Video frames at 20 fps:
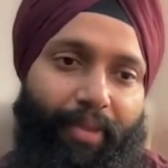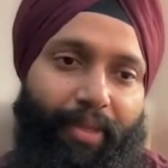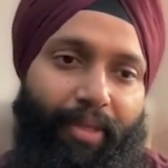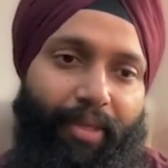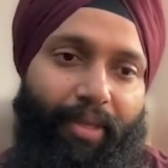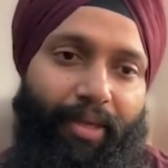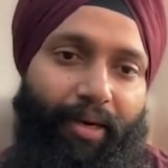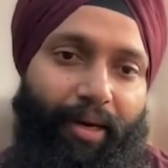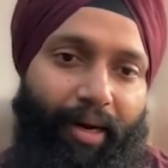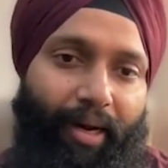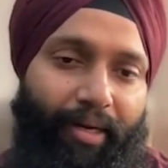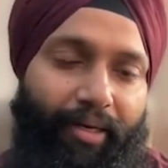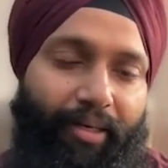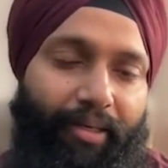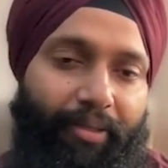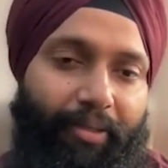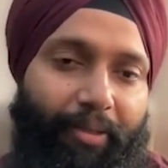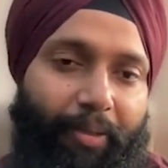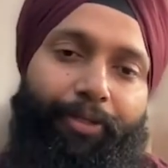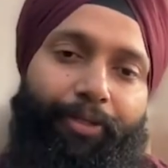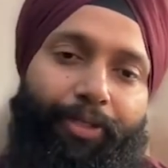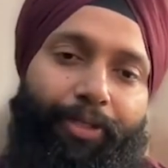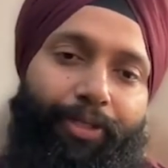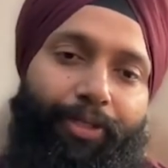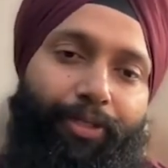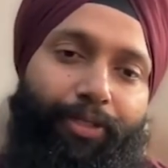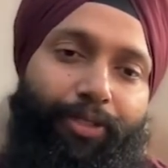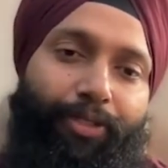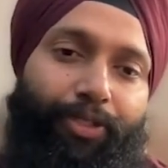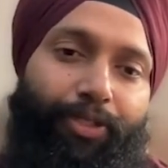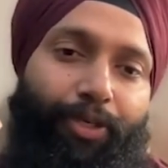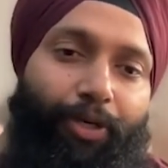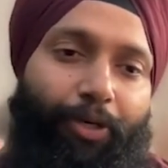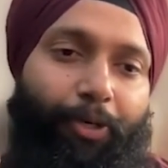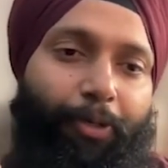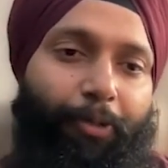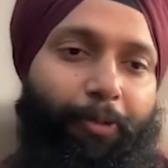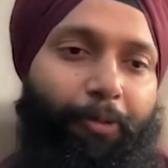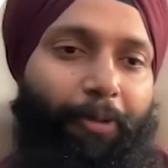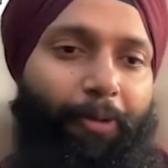Right?
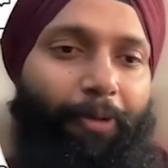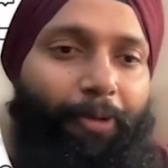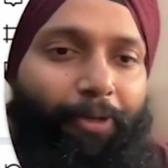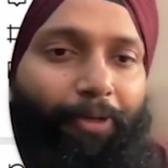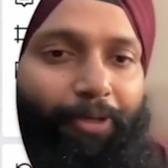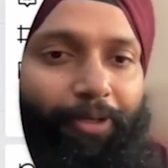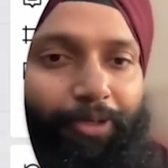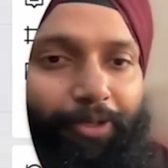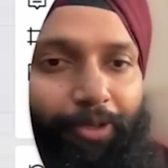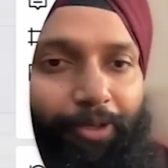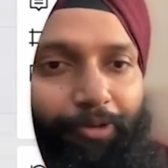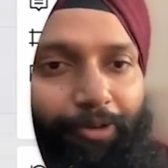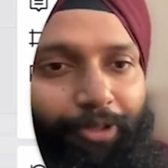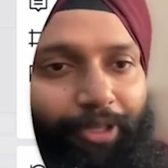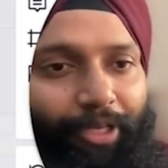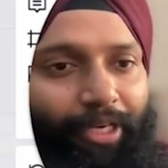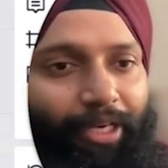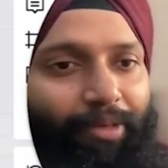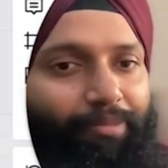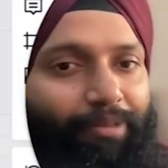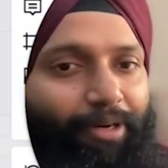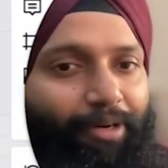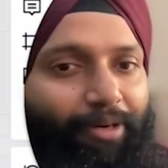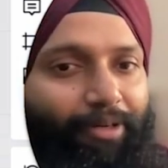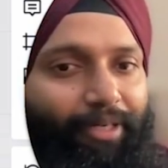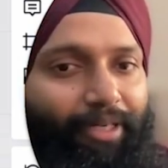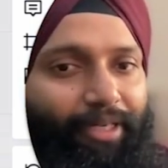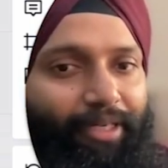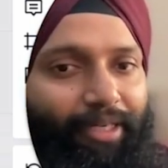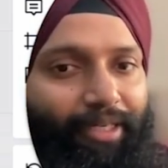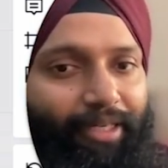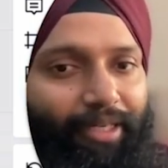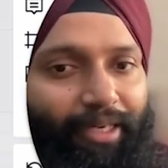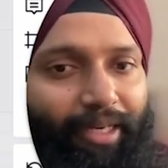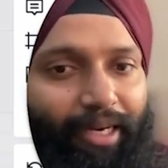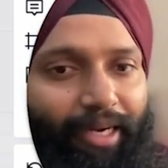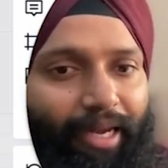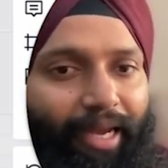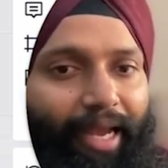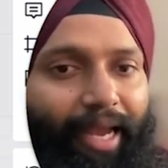So if you think about it,
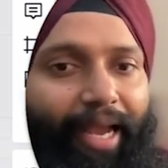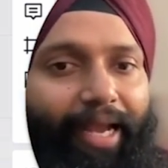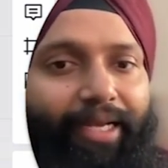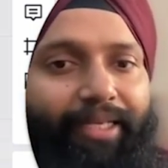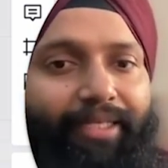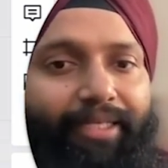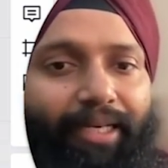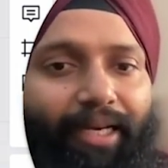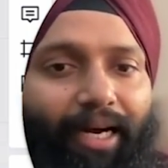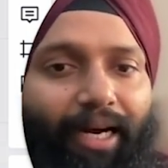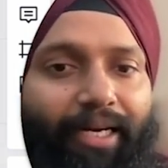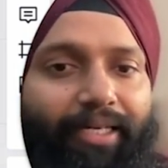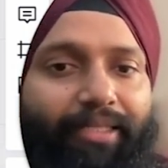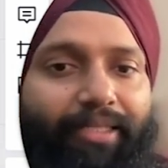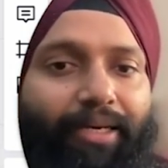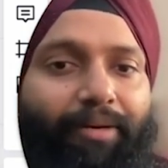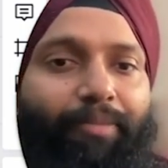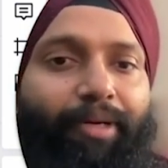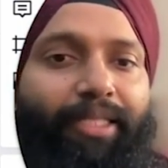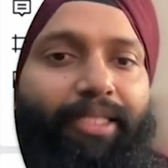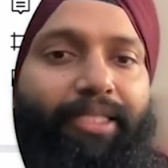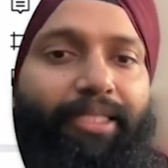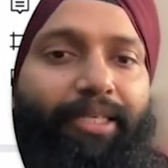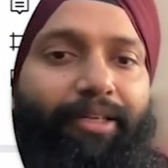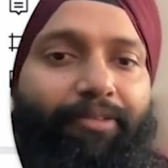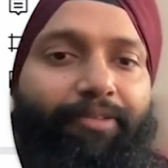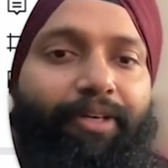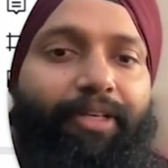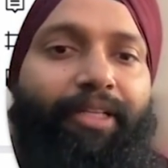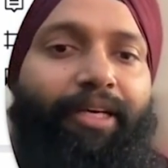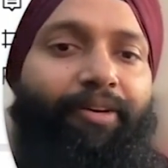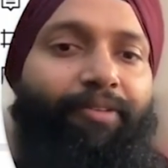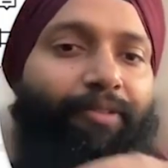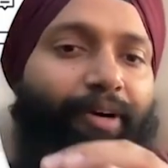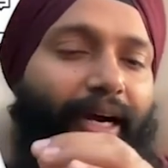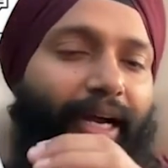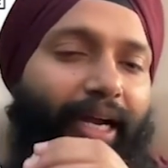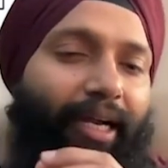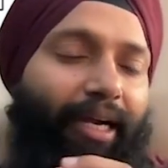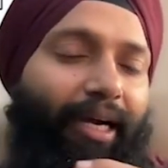X cars are much safer than
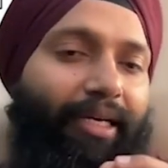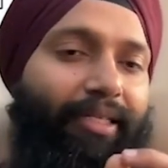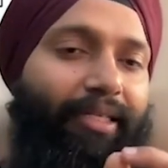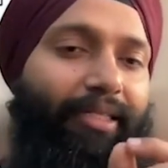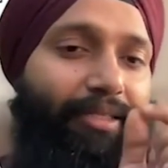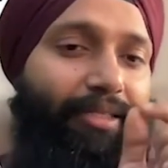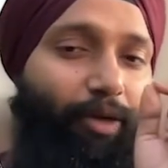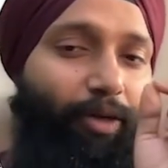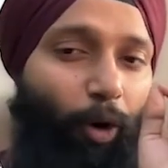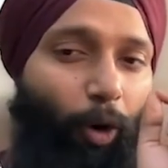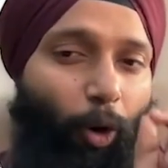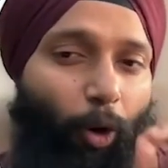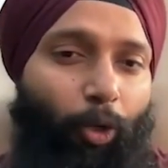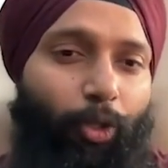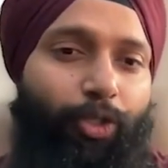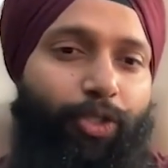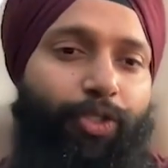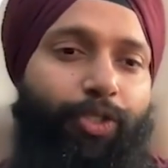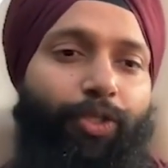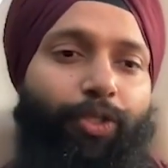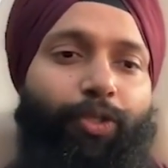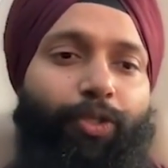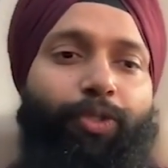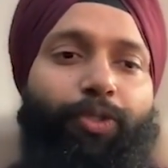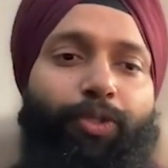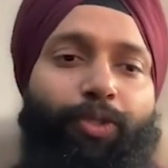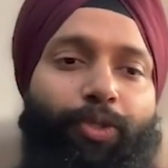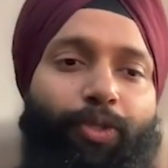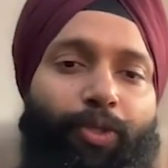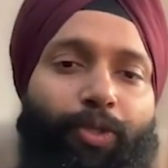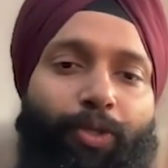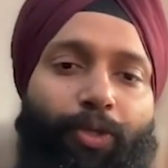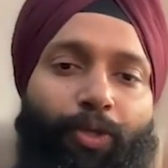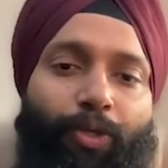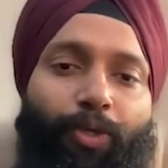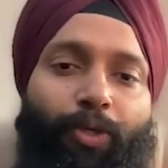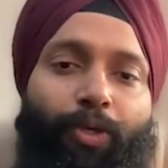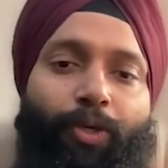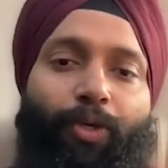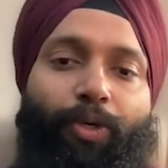Y cars is also
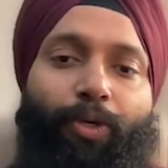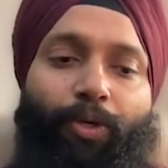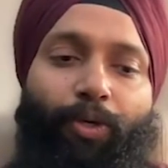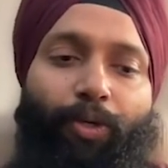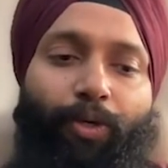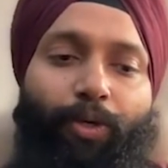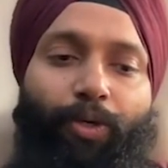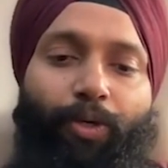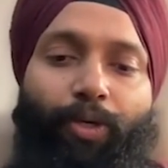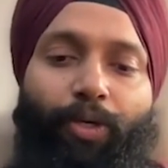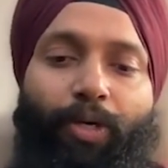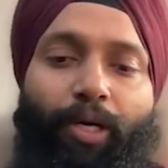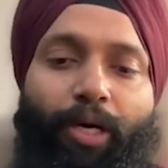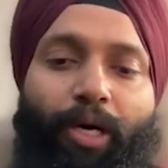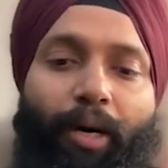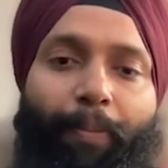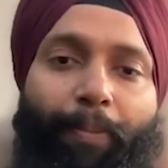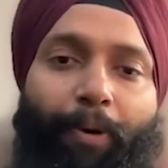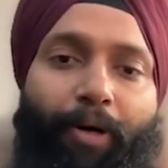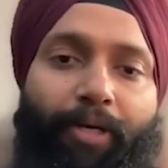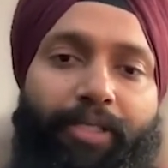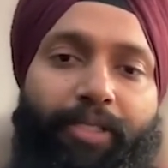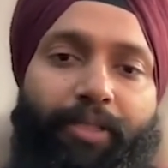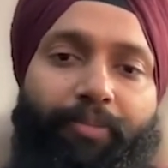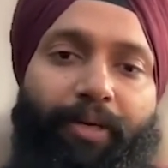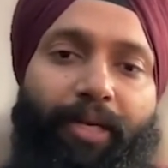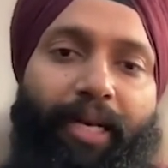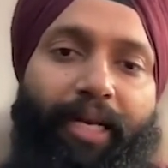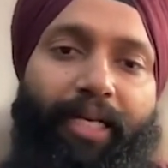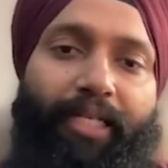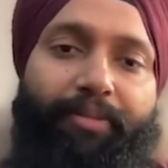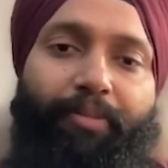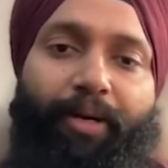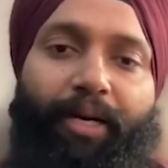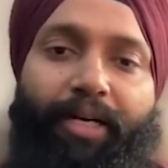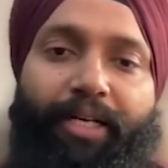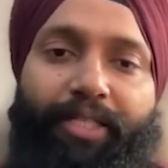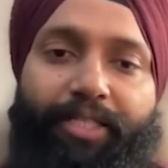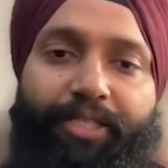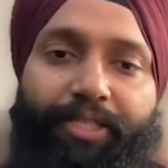a possible
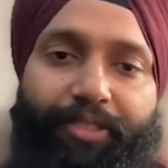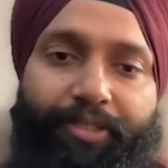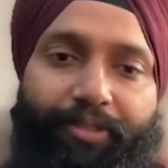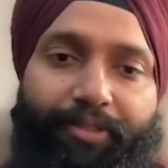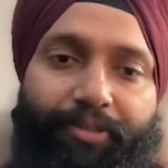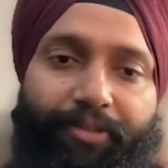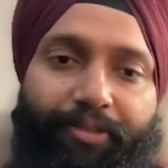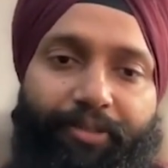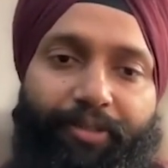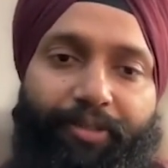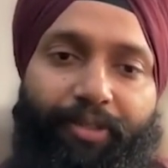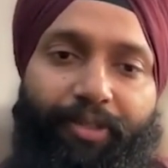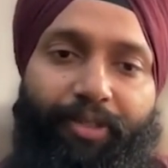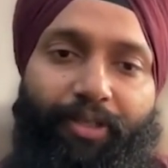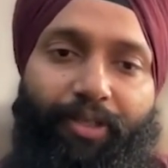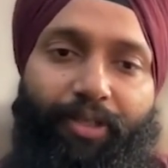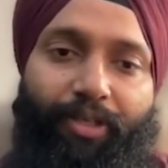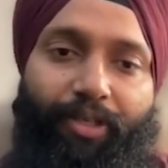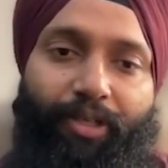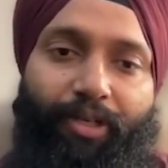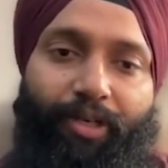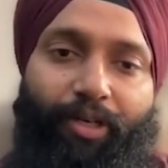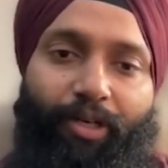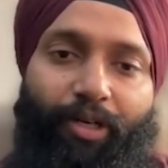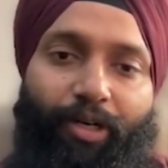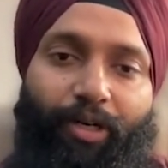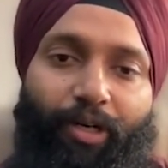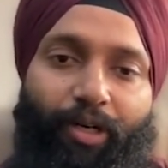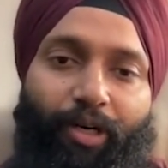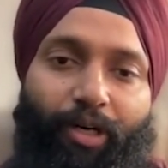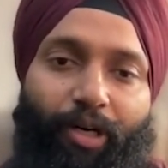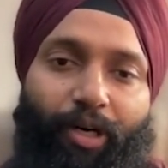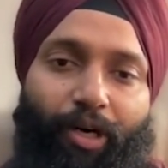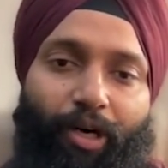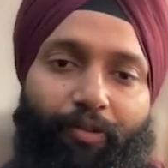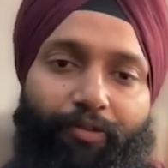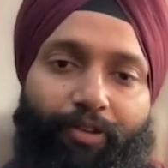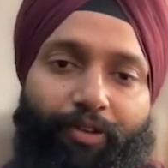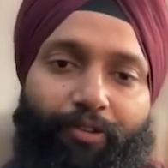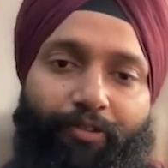explanation
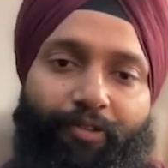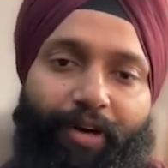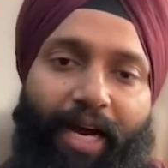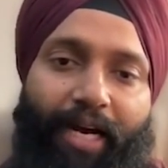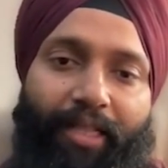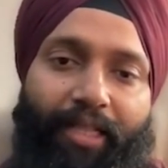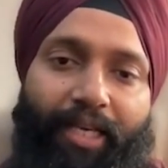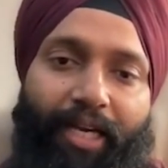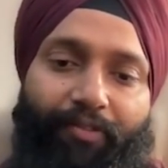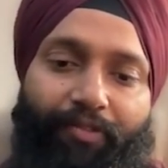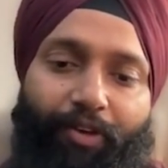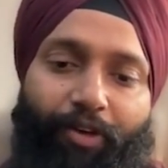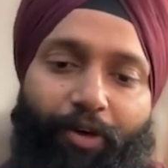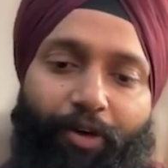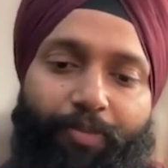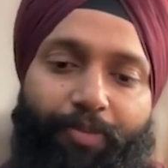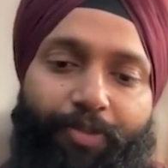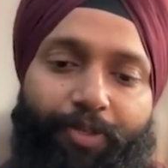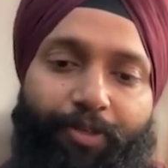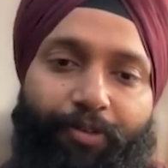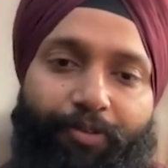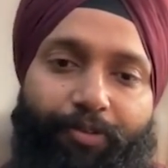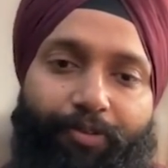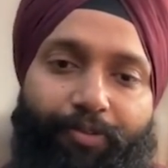of the fact that we observe.